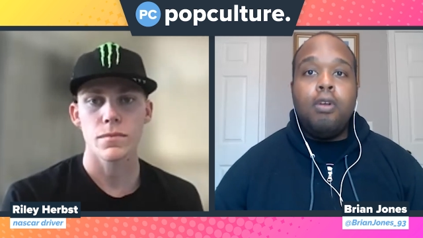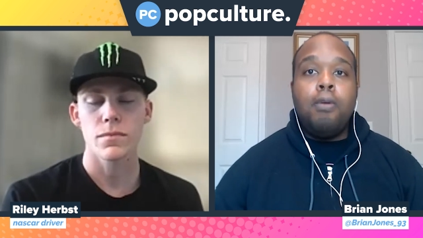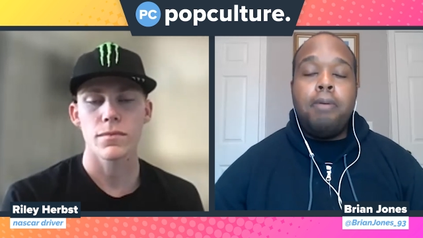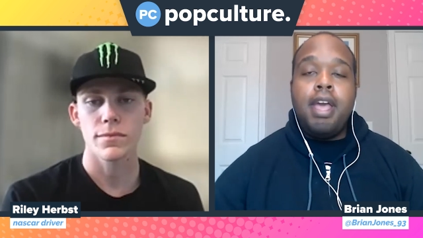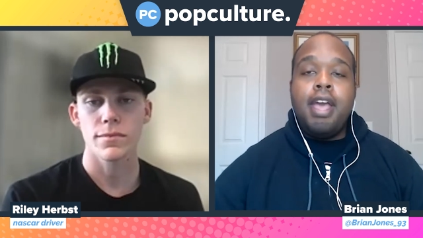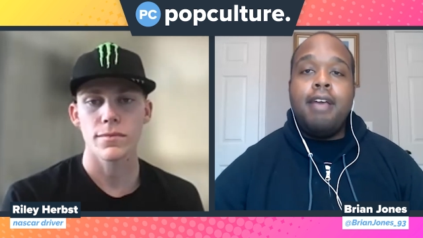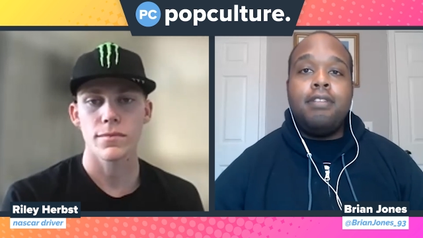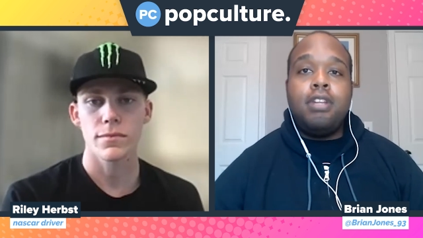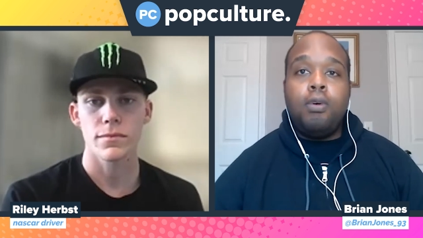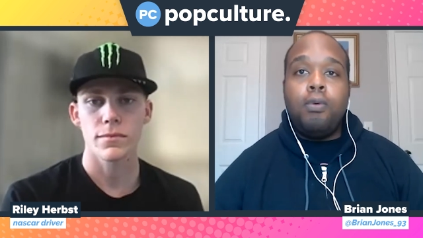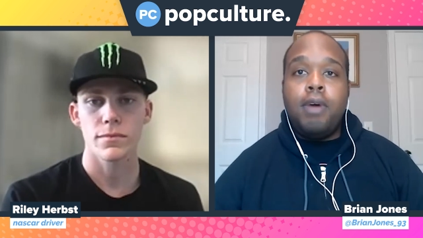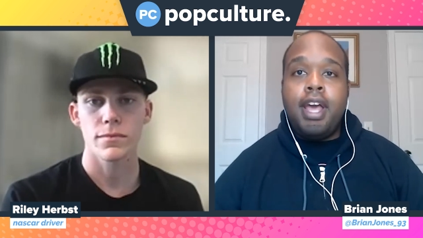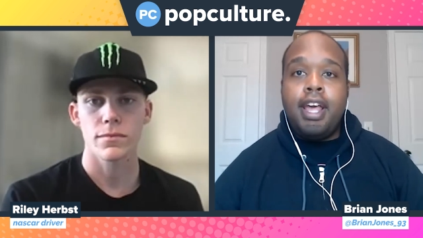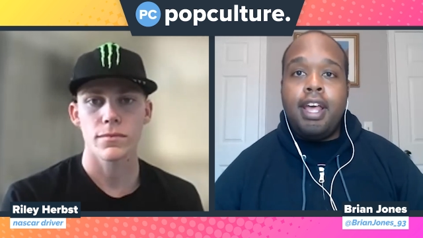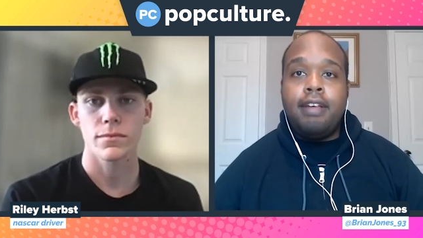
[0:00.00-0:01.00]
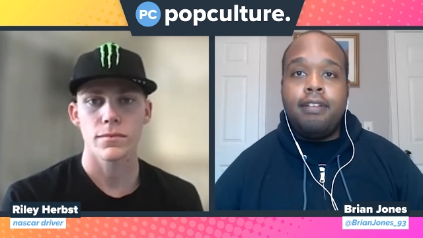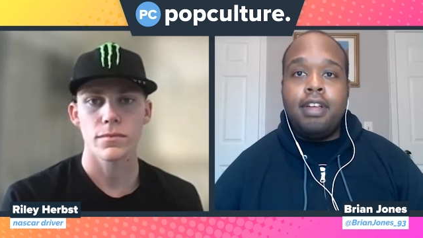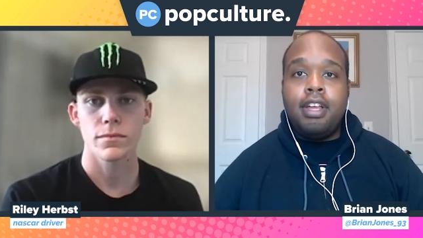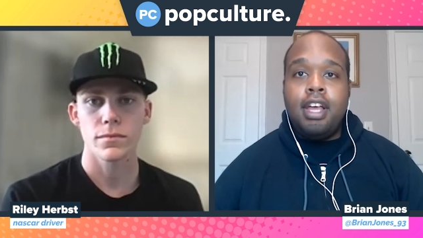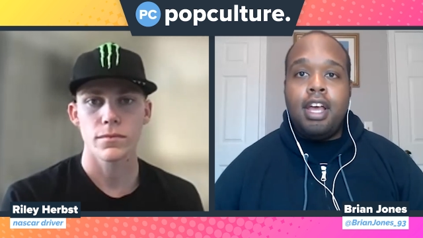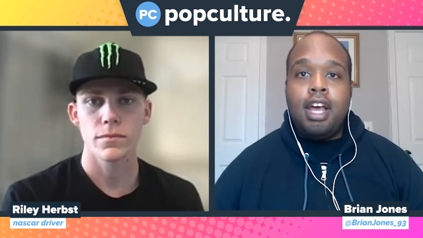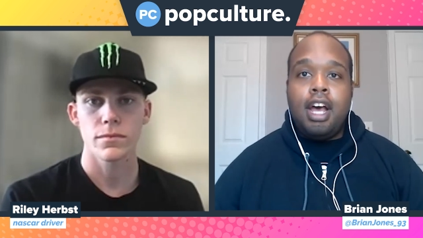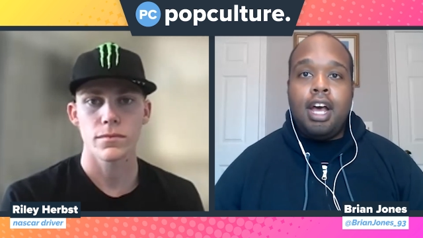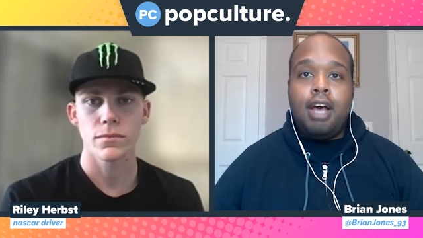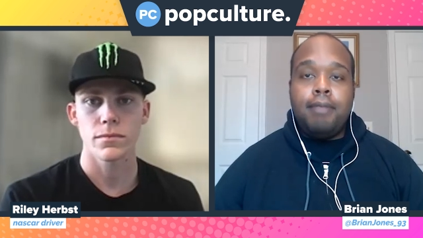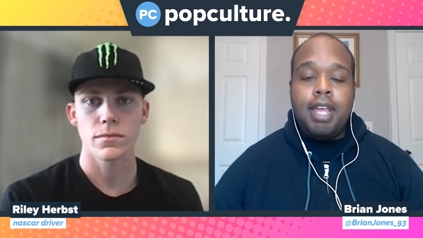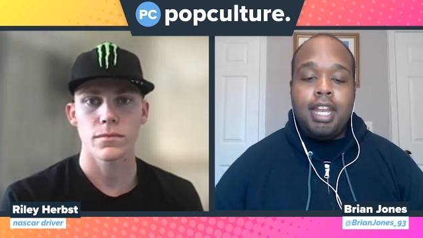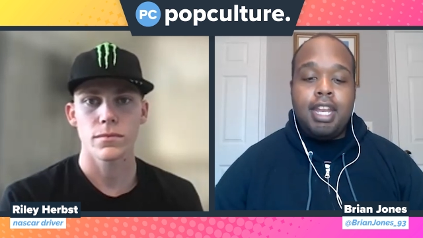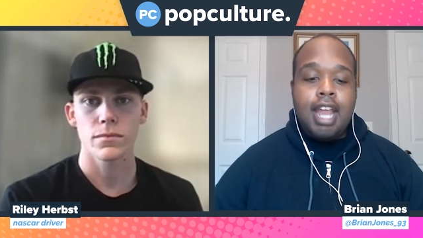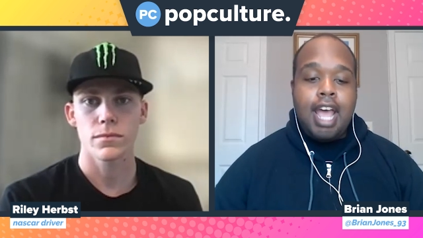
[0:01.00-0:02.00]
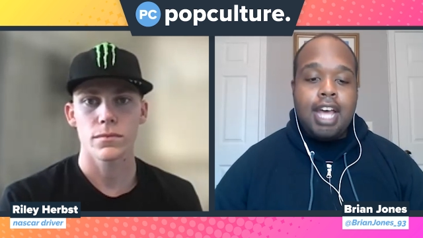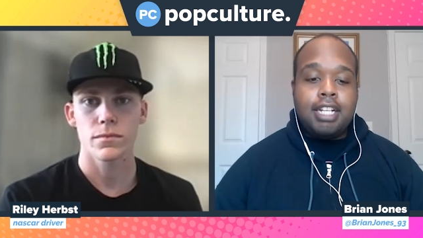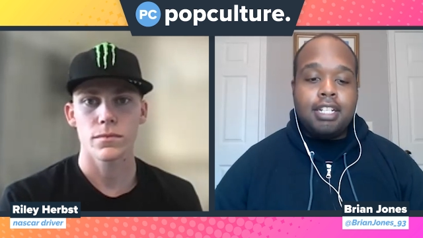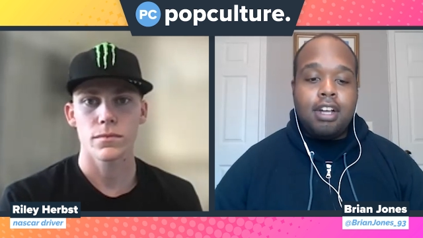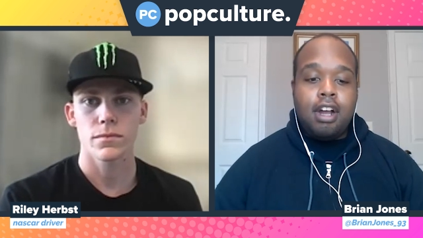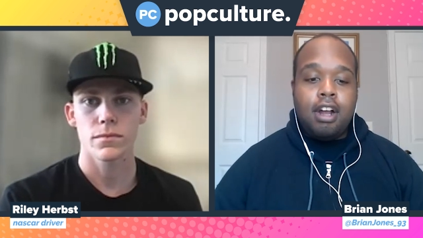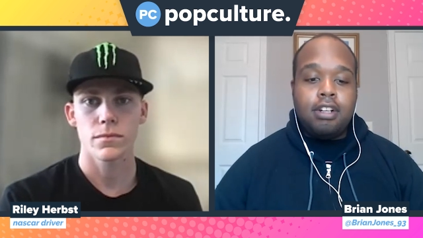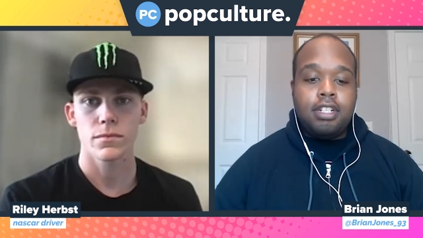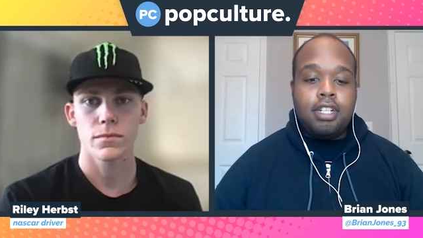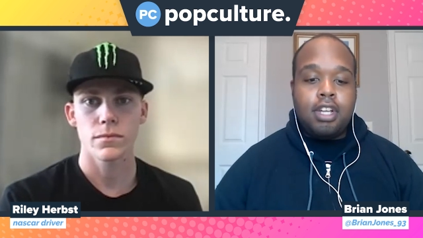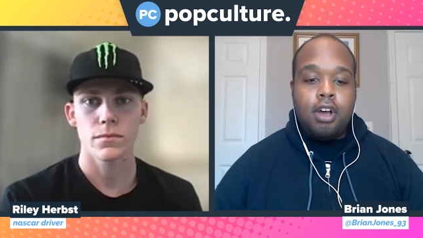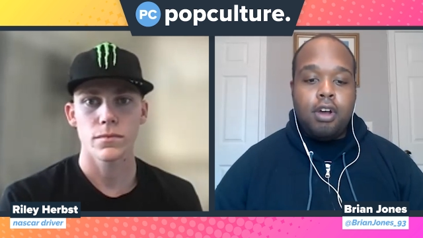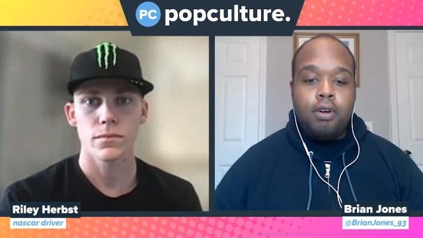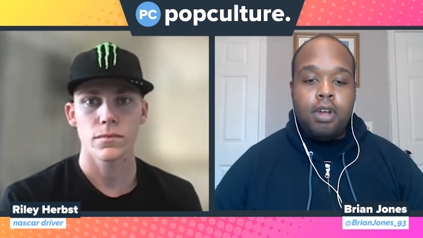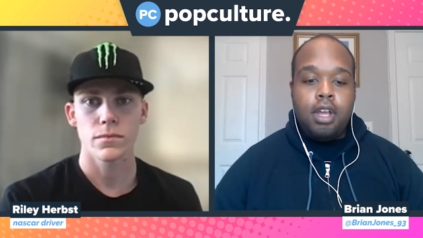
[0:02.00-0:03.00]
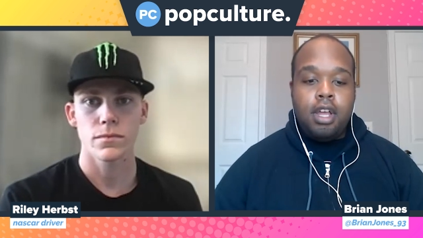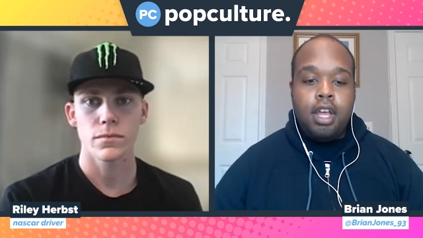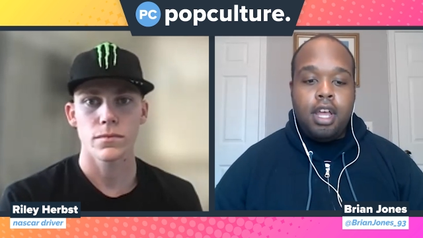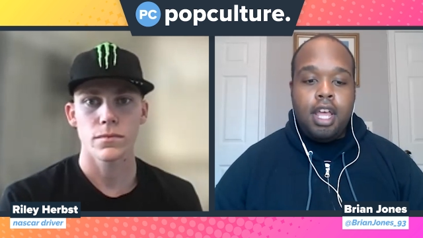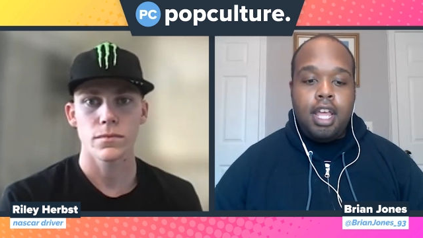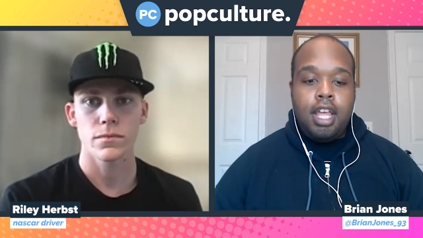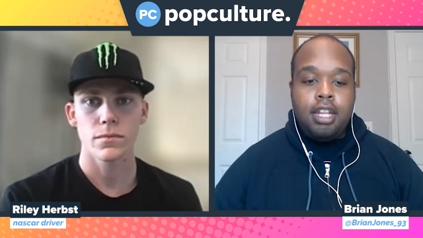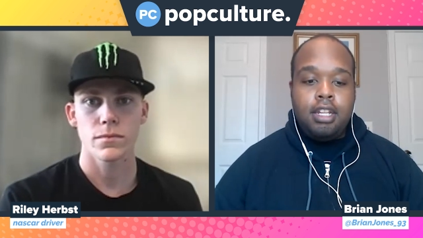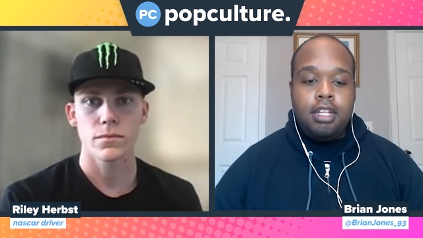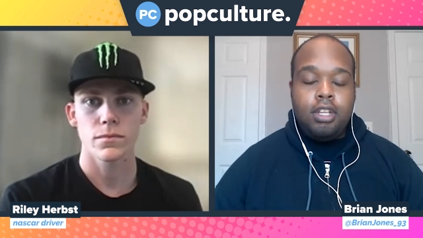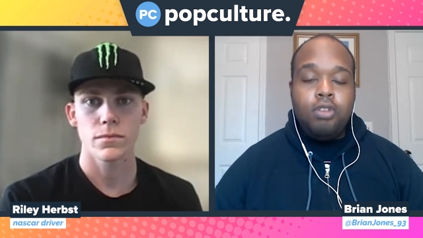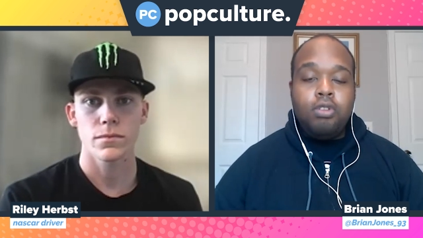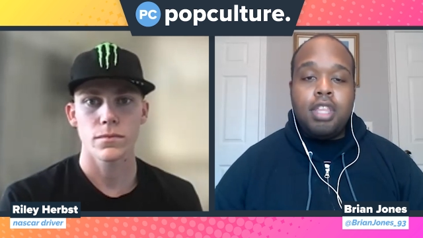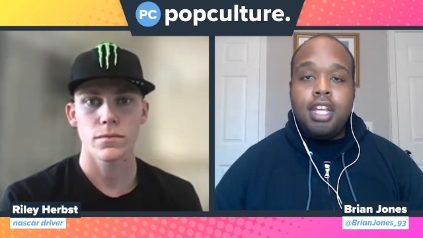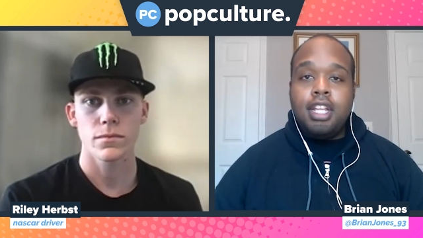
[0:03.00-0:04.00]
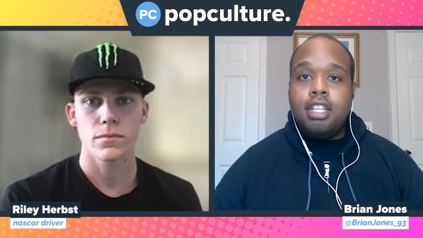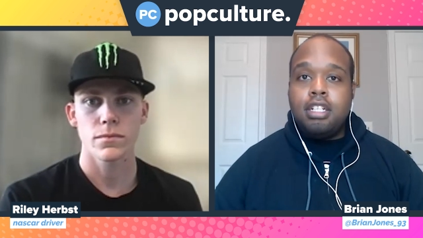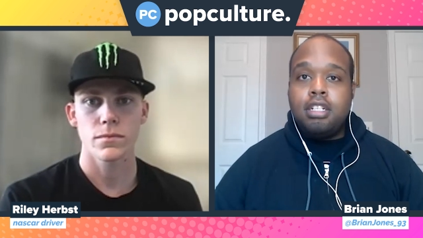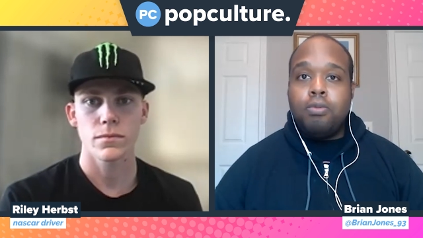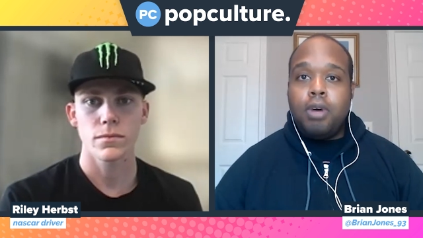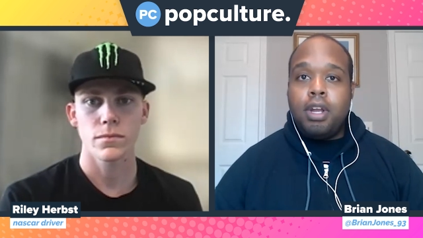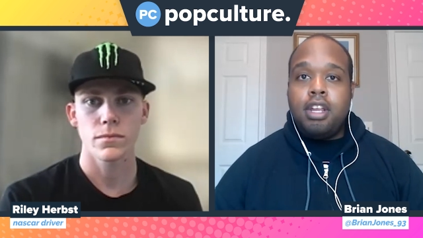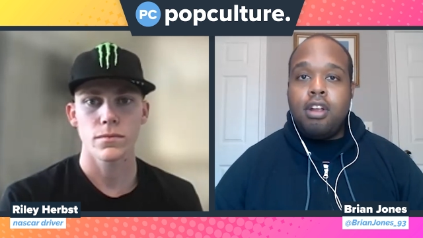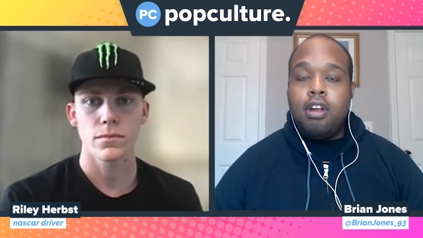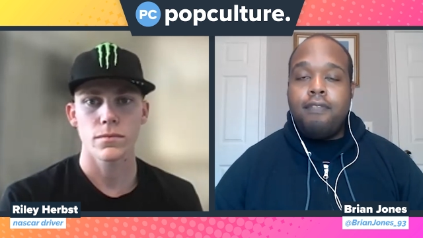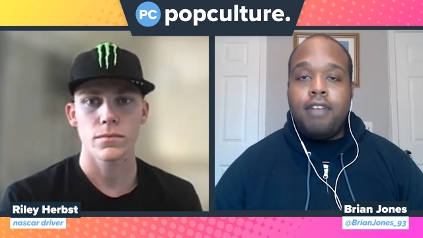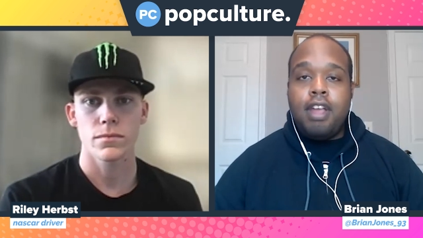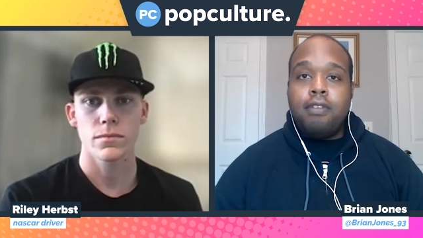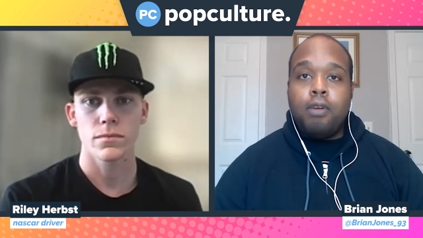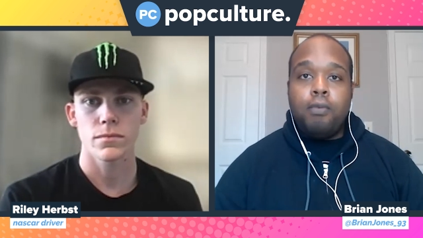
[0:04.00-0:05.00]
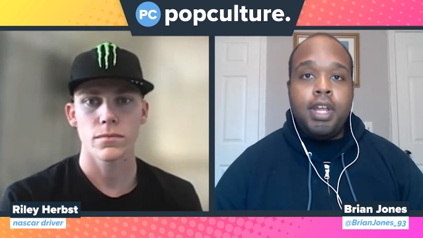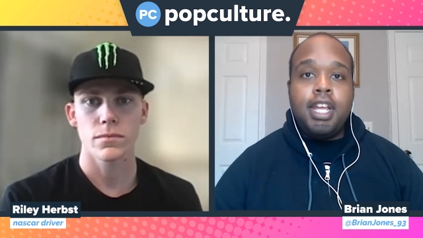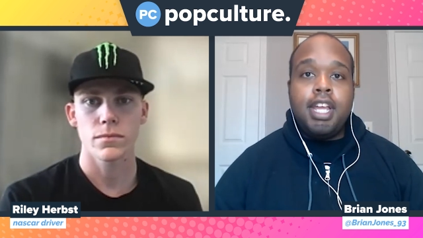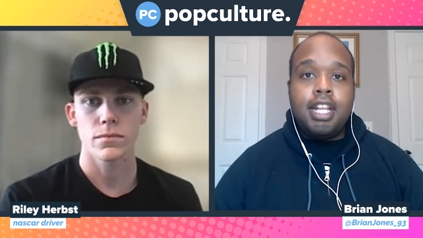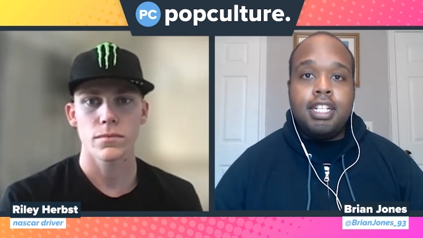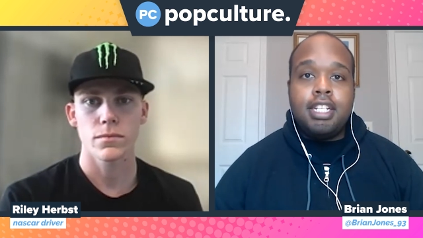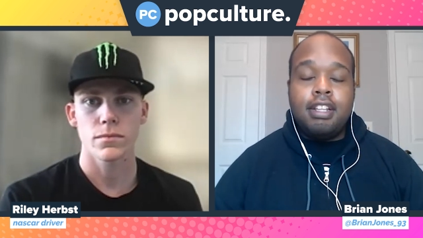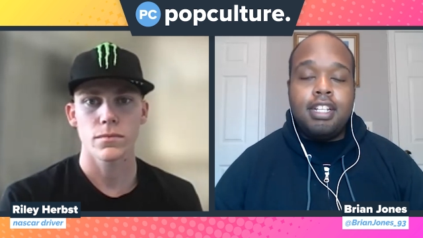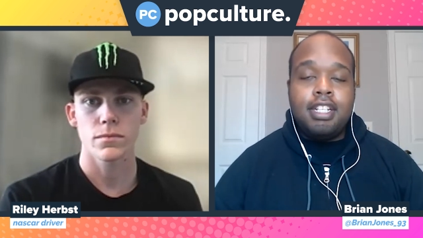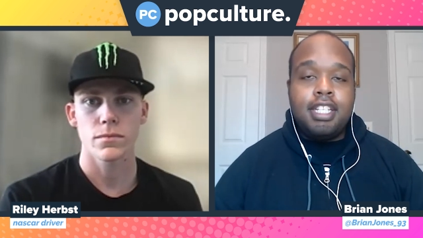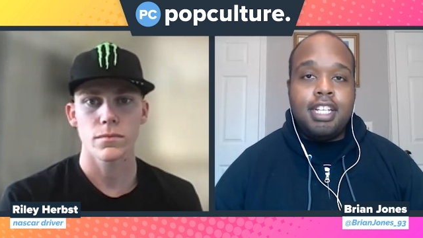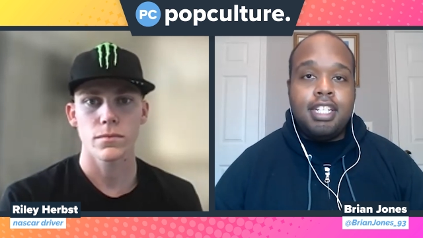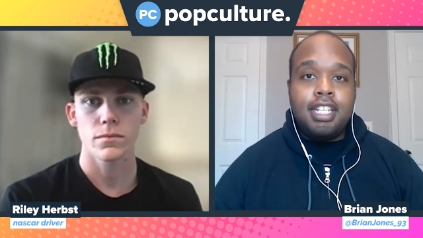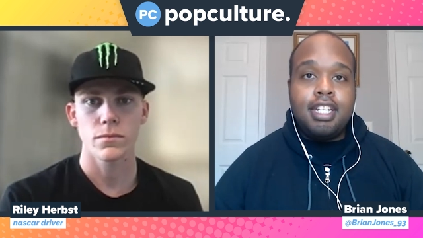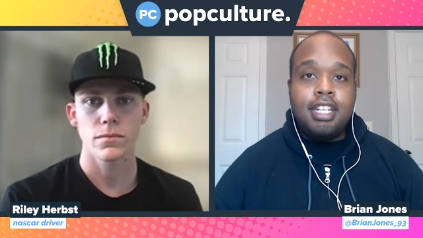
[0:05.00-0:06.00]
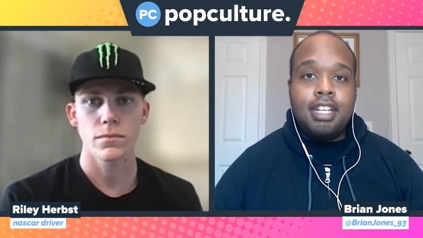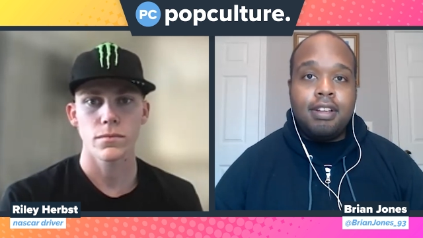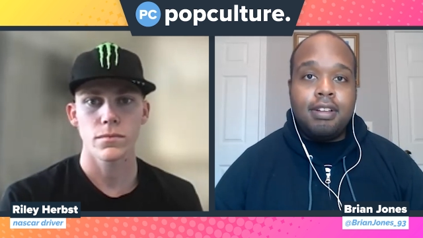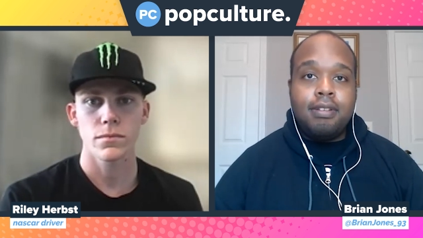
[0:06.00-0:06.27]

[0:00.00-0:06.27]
Speaker 1: who paved the way um, in NASCAR. So it, do you think this is one of your favorite weekends of the season?